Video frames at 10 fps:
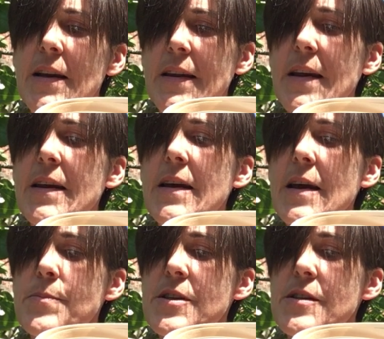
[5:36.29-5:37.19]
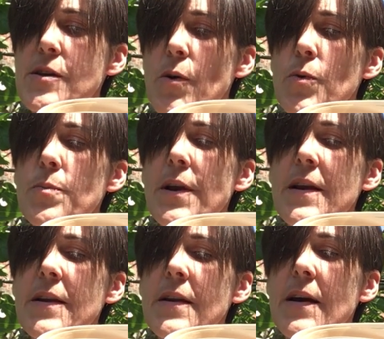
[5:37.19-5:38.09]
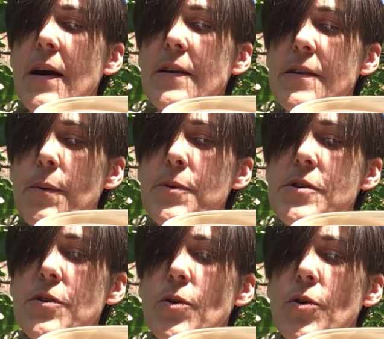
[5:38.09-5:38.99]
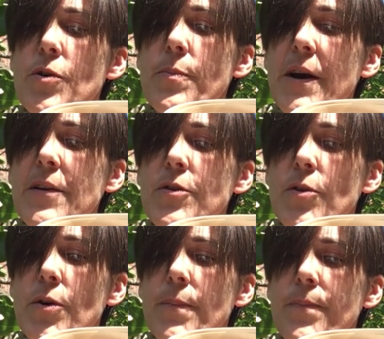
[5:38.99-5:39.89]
Then he aims his own plane at the opposite corner by the door.